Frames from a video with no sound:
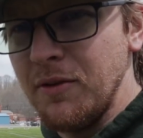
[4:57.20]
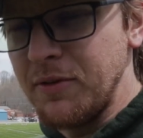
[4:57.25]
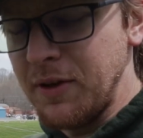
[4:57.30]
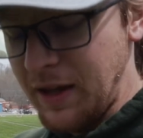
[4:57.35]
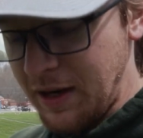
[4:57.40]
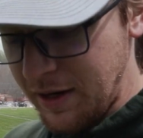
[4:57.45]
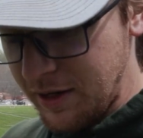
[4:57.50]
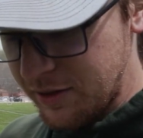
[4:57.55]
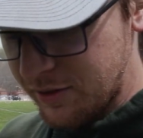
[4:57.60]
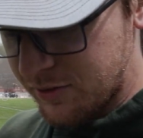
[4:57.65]

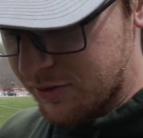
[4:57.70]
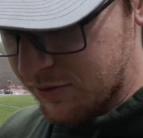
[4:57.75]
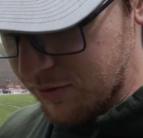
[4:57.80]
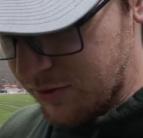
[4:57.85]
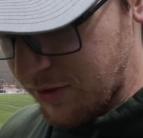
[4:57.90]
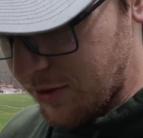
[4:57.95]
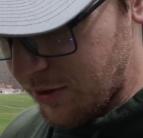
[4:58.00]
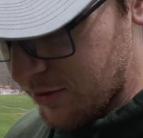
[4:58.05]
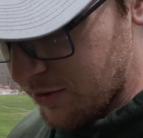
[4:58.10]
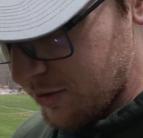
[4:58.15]
and it's
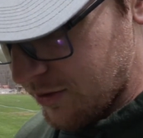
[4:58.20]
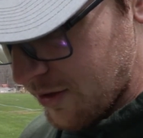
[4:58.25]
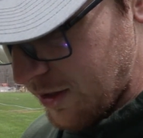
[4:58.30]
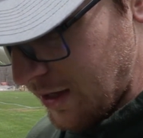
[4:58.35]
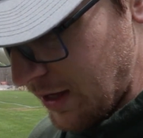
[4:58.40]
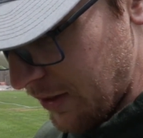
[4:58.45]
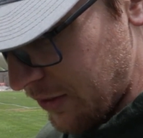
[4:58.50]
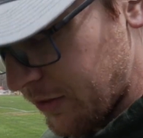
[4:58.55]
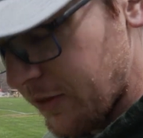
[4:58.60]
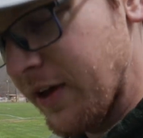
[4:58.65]

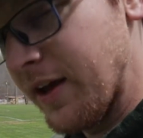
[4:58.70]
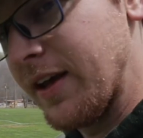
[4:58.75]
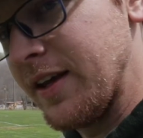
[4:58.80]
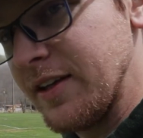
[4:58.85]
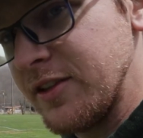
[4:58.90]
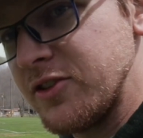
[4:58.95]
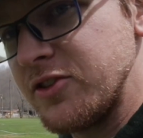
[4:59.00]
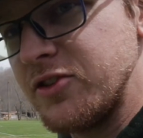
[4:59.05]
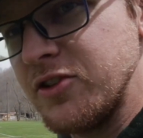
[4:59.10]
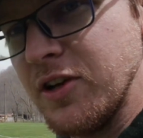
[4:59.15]
literally, I
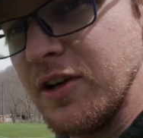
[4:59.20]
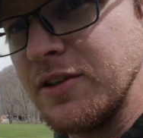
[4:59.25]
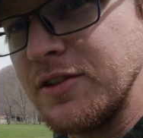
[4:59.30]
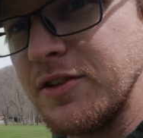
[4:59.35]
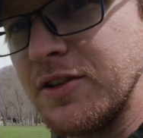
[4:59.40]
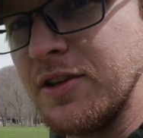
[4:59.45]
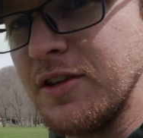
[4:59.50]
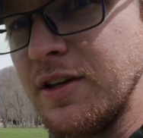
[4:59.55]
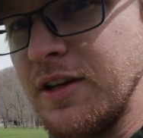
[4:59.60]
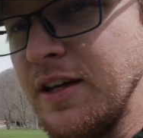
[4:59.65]
think it's
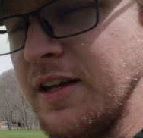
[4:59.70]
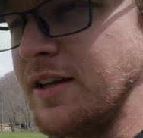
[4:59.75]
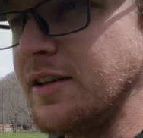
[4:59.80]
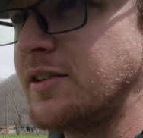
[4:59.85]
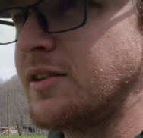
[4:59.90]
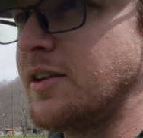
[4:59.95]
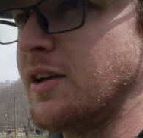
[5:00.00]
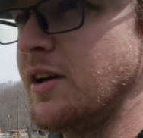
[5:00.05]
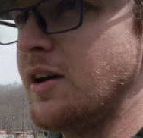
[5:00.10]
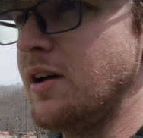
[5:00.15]
just the
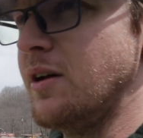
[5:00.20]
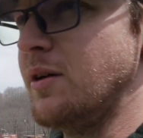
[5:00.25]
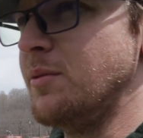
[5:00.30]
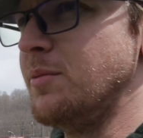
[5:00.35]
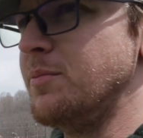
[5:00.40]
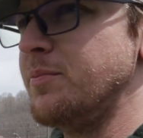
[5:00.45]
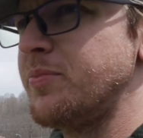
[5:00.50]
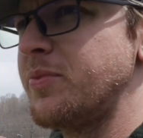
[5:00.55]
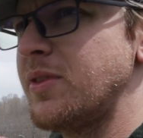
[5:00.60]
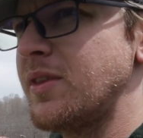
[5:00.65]
disc.
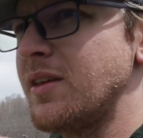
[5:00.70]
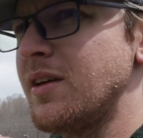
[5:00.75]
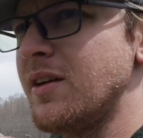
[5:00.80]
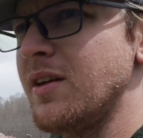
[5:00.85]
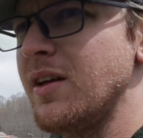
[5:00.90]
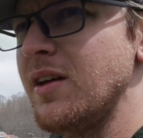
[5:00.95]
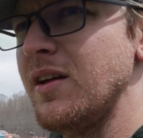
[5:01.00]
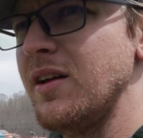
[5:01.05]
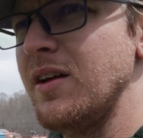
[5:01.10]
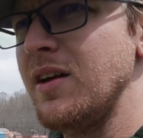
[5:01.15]

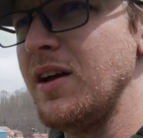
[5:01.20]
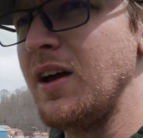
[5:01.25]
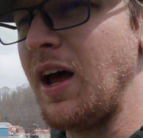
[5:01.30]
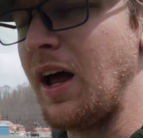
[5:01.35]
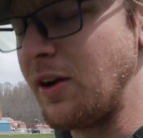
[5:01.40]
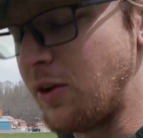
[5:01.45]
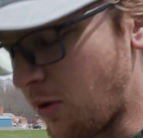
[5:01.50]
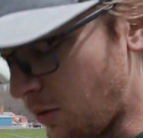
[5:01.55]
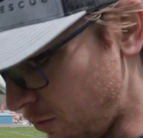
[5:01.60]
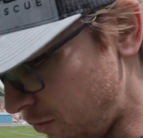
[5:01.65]

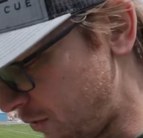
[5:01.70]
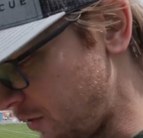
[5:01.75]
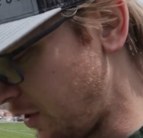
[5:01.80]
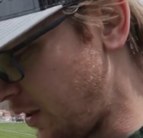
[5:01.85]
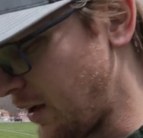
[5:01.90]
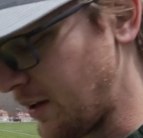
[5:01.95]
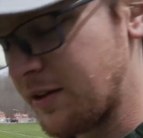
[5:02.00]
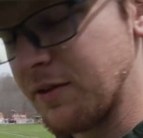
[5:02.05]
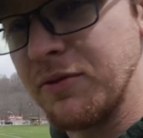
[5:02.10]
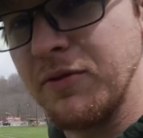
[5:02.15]
I don't feel
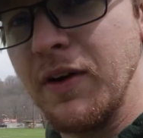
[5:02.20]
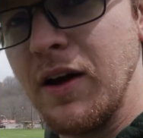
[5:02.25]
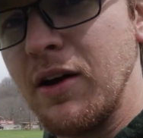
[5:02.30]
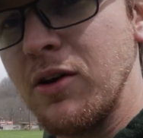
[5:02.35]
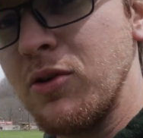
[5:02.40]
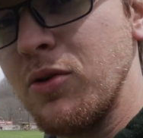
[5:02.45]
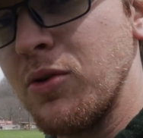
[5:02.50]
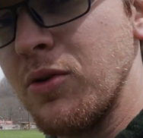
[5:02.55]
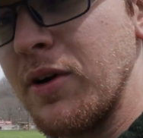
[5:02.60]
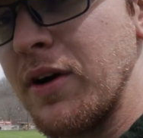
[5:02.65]
like the
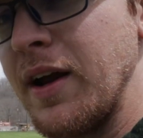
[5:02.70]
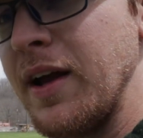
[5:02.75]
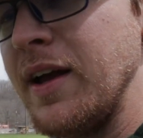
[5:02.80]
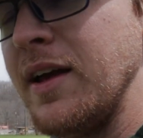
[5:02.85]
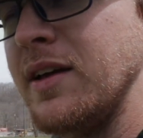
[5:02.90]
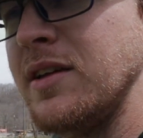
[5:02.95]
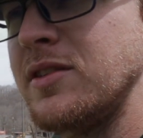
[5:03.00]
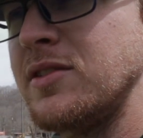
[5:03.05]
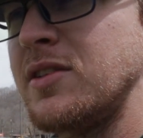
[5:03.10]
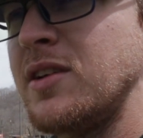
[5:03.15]
Falcor
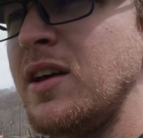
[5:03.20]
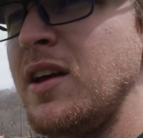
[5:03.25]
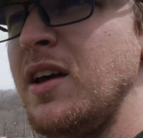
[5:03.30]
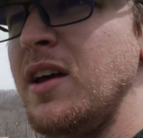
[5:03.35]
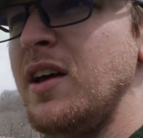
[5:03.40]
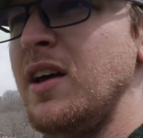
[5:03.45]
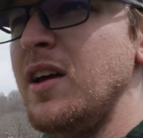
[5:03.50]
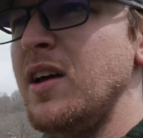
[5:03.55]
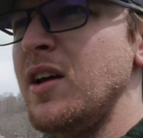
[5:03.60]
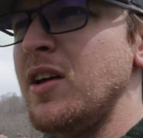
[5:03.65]
has
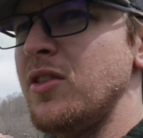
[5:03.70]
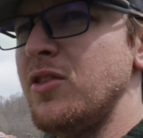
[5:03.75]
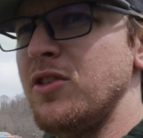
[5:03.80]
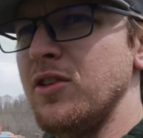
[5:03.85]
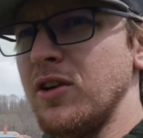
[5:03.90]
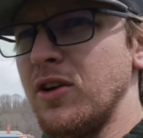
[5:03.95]
the